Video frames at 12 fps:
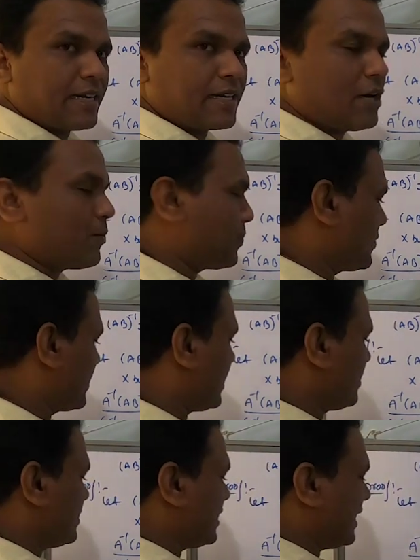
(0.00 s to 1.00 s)
Correct? Now
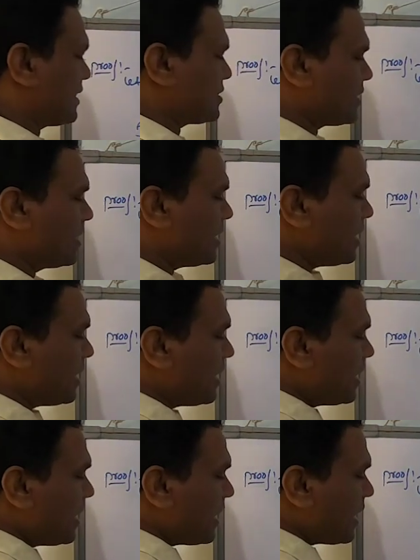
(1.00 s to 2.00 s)
then the next,
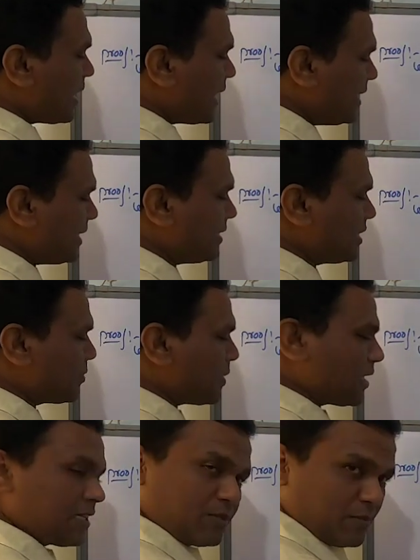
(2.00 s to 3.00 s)
identity
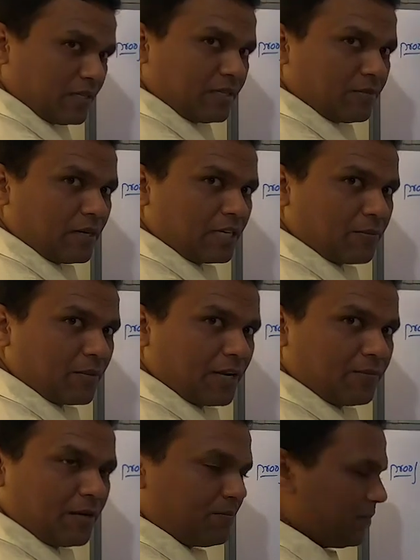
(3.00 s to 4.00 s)
matrix
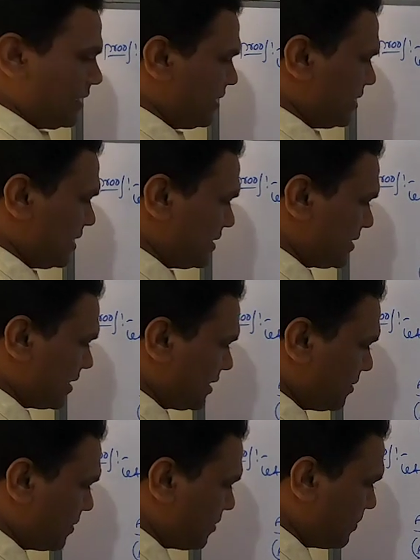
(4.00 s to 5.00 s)
multiplied by B is
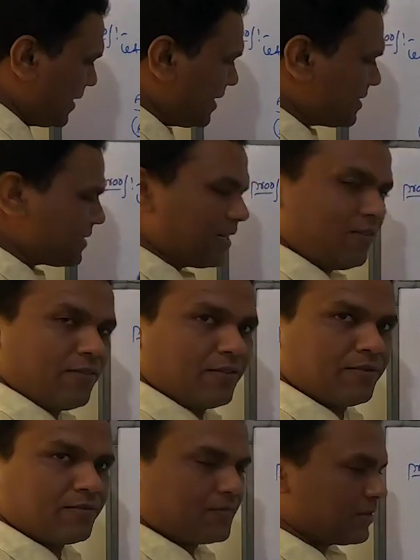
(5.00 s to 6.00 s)
nothing but B itself
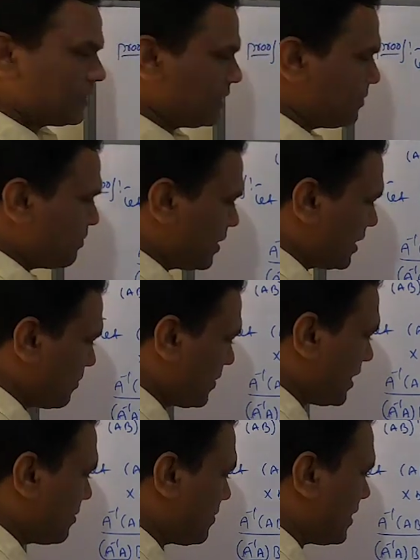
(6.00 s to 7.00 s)

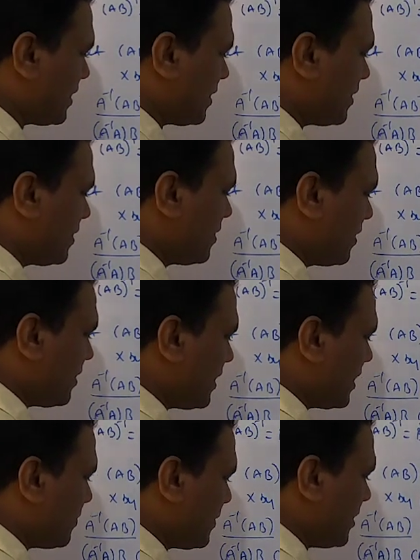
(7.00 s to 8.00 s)
multiplied by
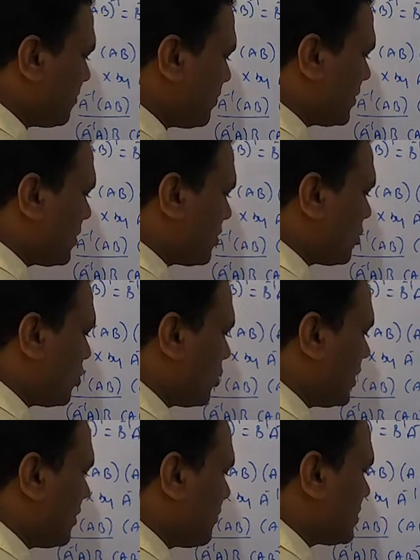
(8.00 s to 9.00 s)
AB, the
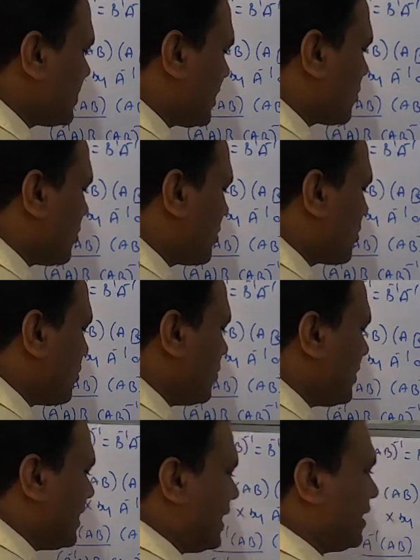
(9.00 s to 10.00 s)
whole inverse equal
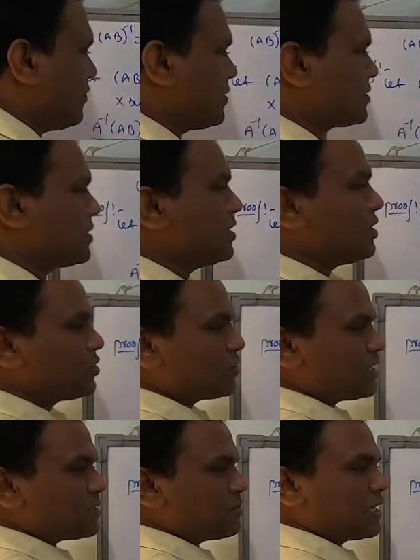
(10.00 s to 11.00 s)
to A inverse. So
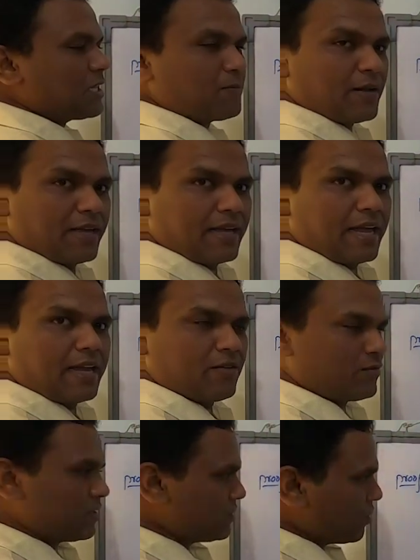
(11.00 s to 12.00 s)
just multiply A
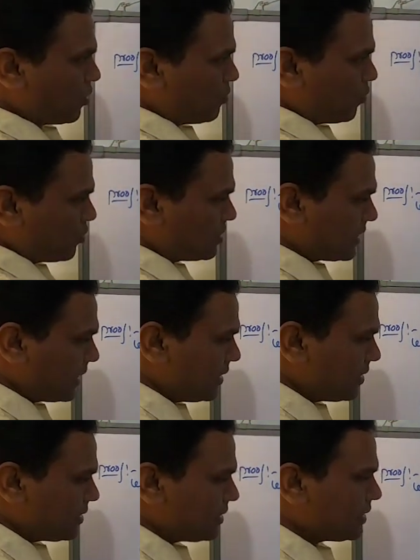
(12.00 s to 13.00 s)
inverse on both
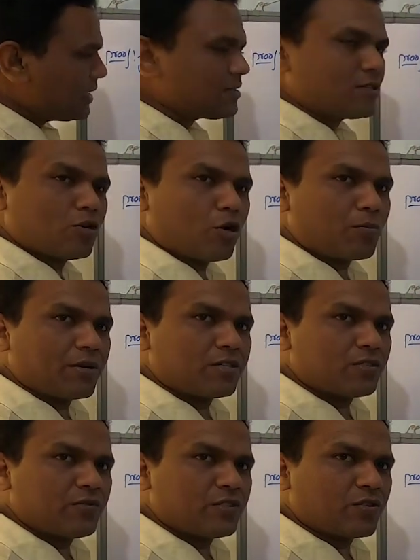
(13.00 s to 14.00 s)
sides. These are the
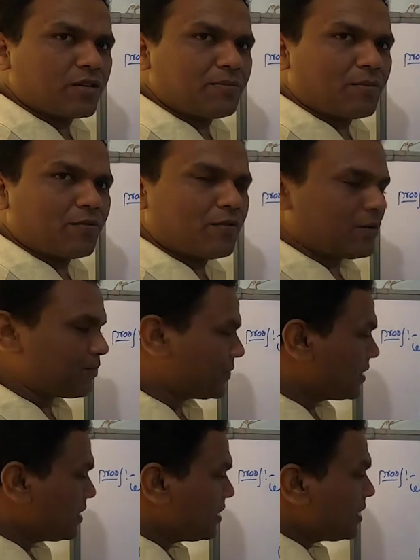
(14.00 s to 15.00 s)
operations which you can perform.
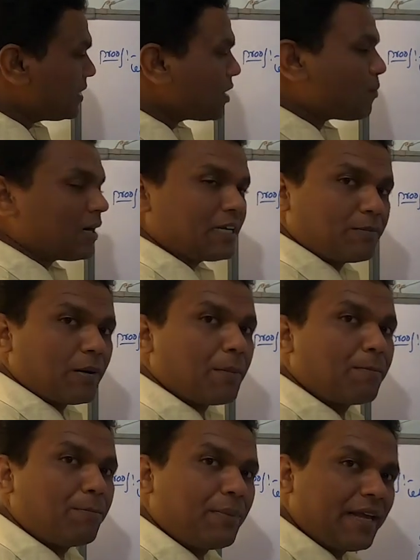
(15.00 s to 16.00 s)
Now
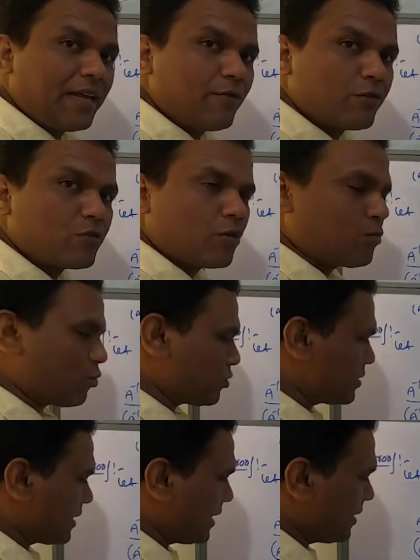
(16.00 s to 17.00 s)
multiply B inverse on
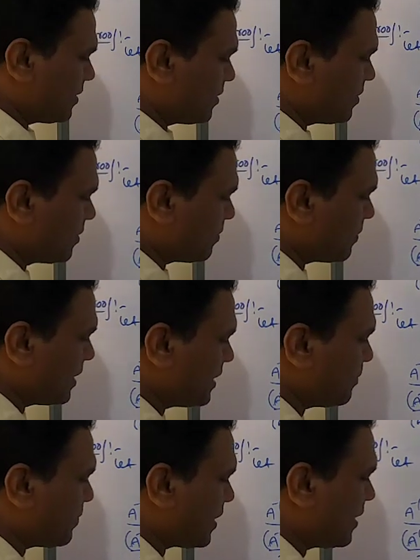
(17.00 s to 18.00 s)
both sides.
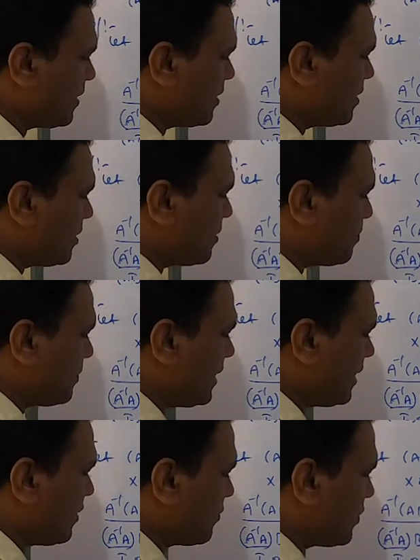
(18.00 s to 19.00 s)
Multiply
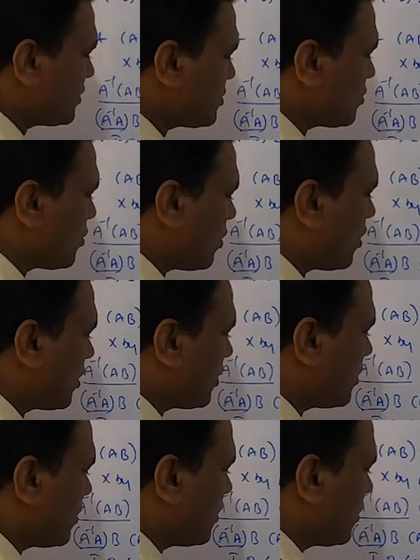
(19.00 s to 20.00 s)
B inverse
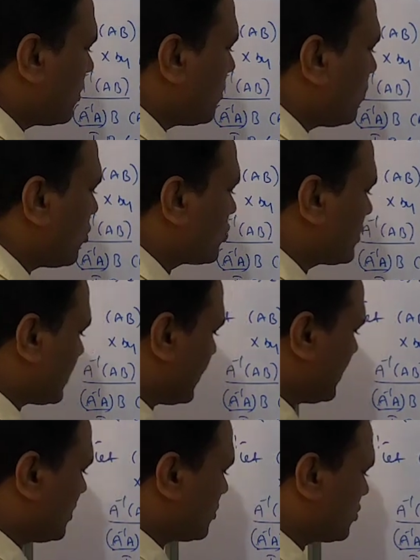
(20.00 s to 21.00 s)
on both
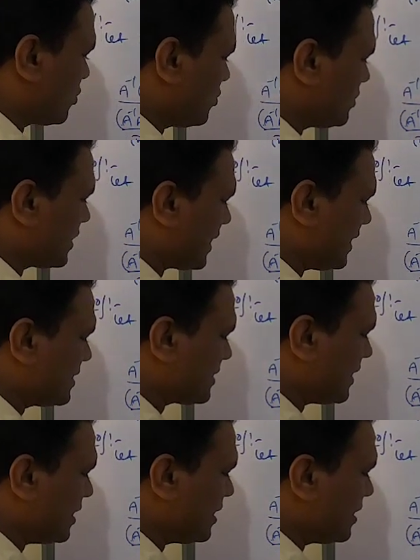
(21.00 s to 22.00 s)
sides. So the right
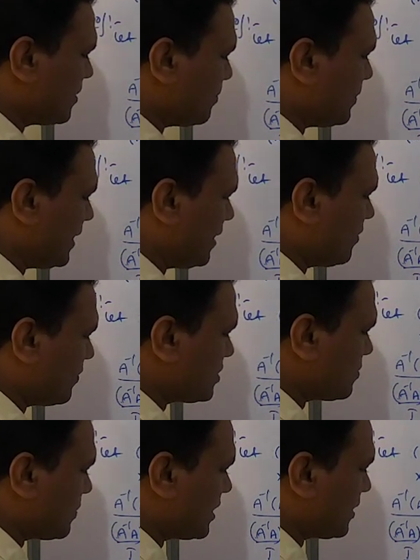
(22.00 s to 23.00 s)
side, B
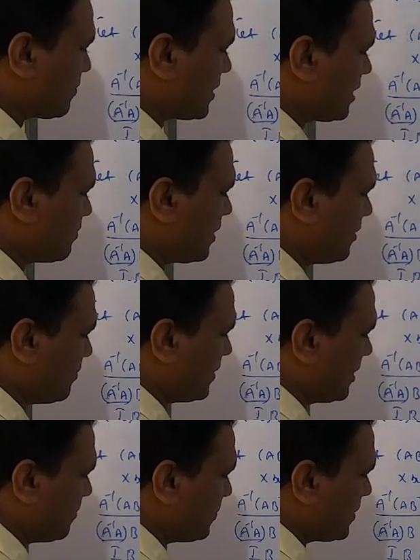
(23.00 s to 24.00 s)
inverse multiplied by
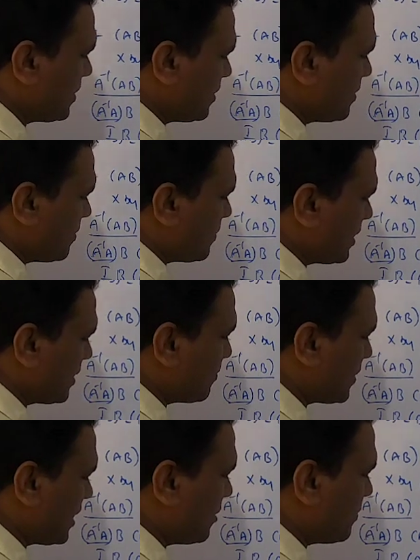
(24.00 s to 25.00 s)
B
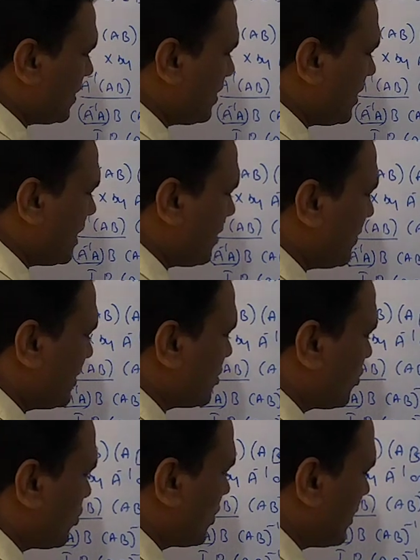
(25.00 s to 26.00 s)
multiplied by AB
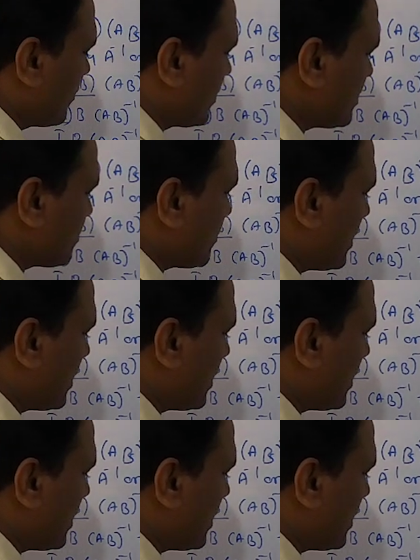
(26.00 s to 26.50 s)
the whole inverse